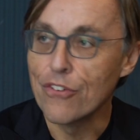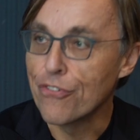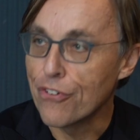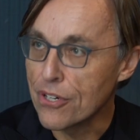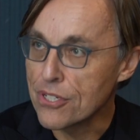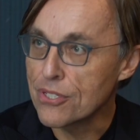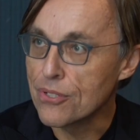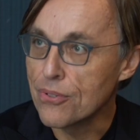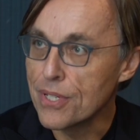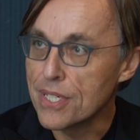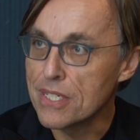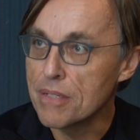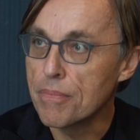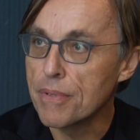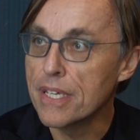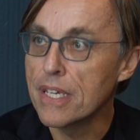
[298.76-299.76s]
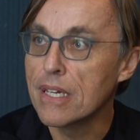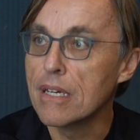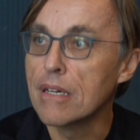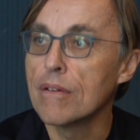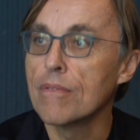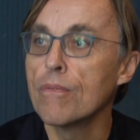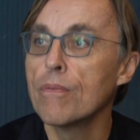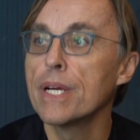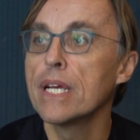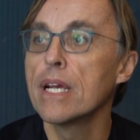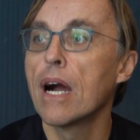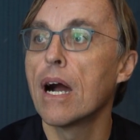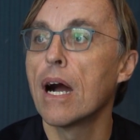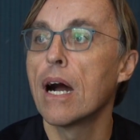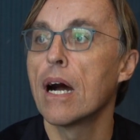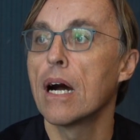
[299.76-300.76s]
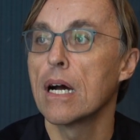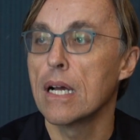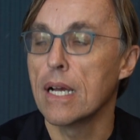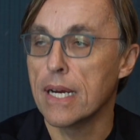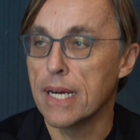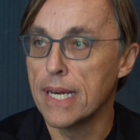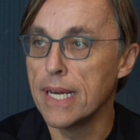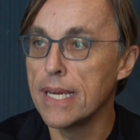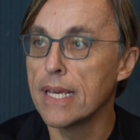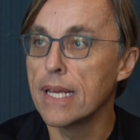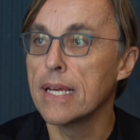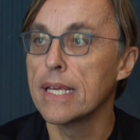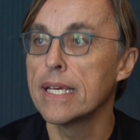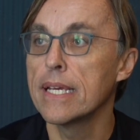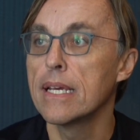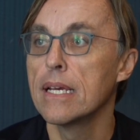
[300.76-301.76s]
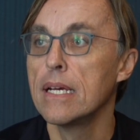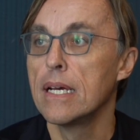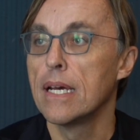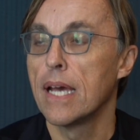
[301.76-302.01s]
The first reason being we are clearly